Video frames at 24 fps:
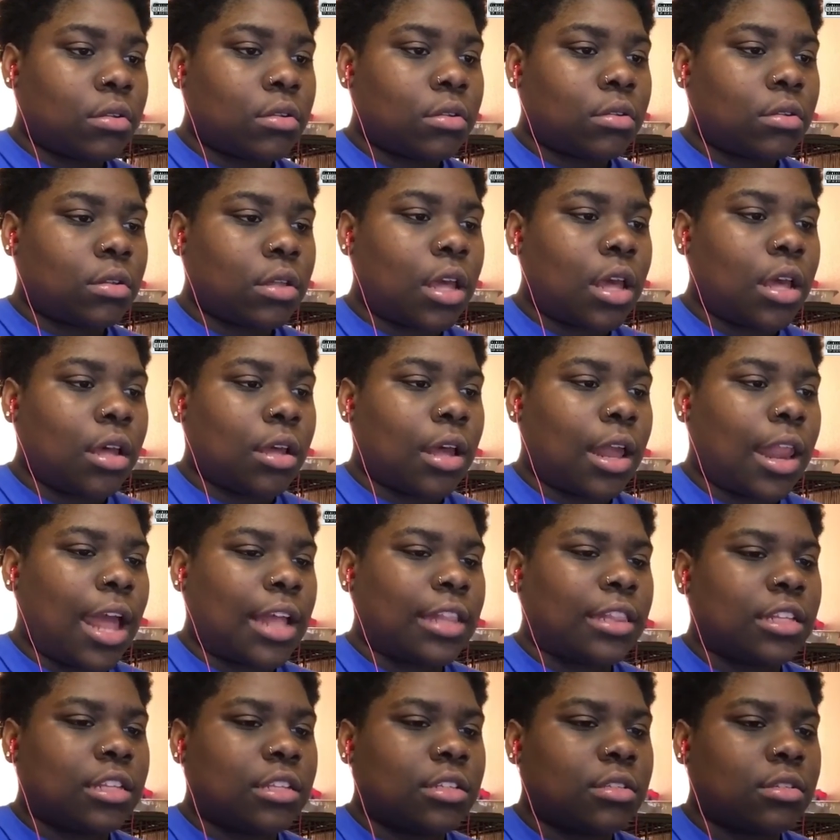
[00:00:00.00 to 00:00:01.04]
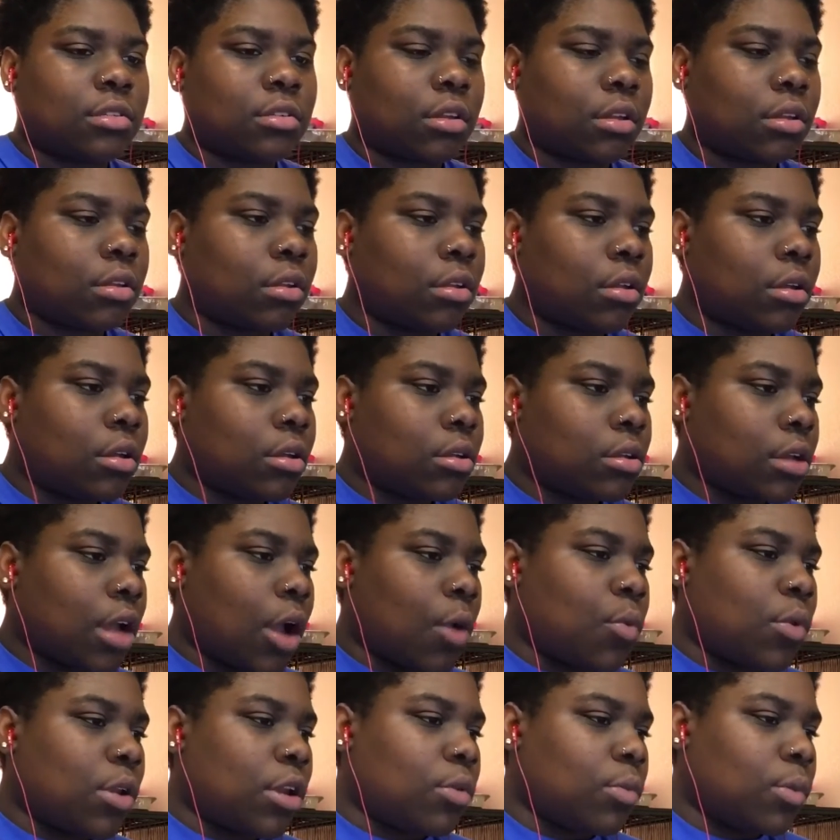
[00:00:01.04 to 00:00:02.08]
Yeah, I like this. I
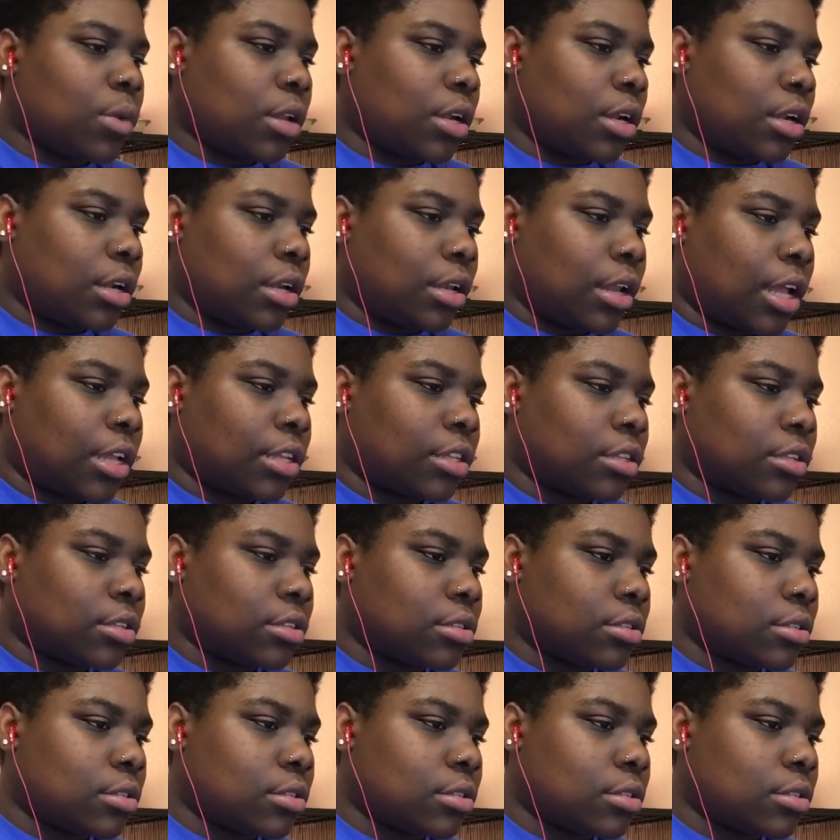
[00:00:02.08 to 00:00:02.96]
really, really like this. If